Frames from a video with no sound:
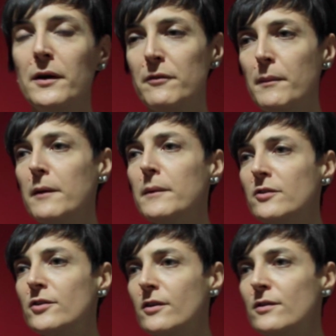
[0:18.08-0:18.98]
of my
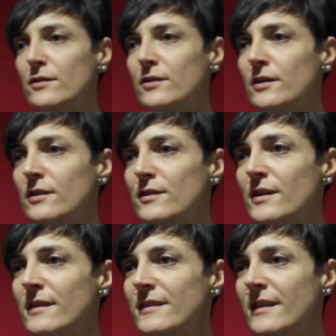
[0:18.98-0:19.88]
major concerns
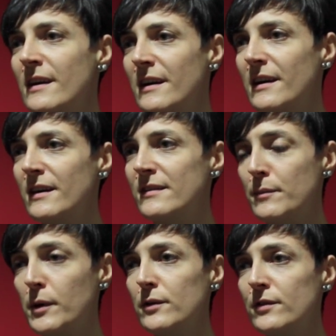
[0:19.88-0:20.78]
is
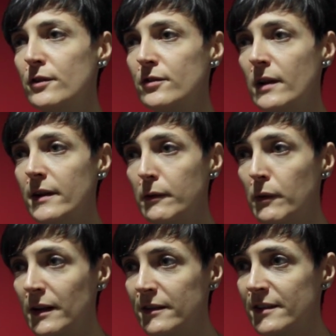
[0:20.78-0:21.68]
about social
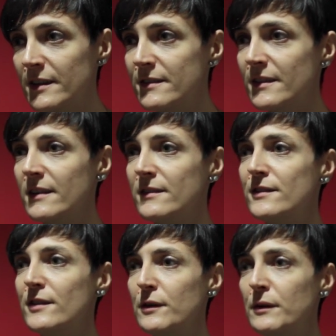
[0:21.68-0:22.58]
inequalities, and
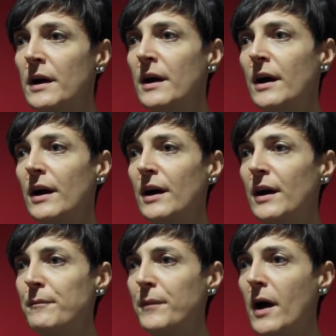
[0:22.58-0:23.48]
so
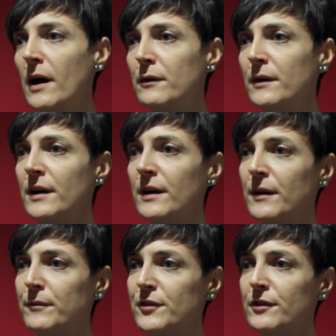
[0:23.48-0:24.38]

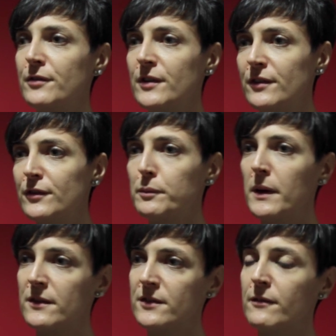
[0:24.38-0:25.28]
how different
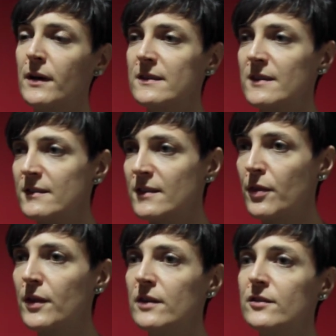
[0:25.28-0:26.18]
ways of accessing
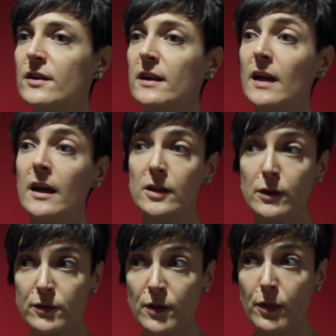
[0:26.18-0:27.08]
the internet and
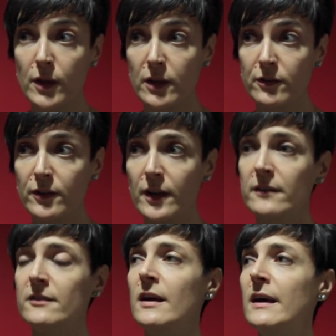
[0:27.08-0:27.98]
using the
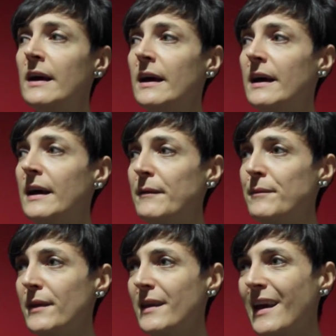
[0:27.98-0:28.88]
internet
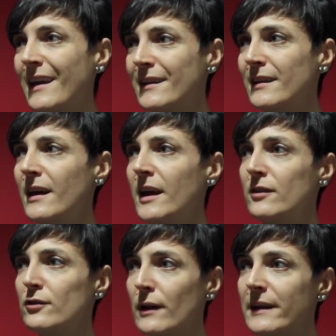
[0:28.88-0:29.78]
can
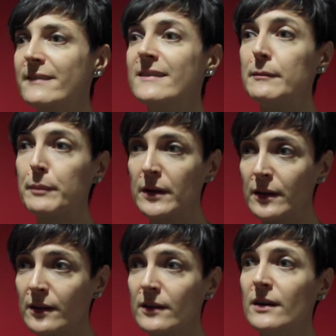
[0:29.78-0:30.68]
actually deepen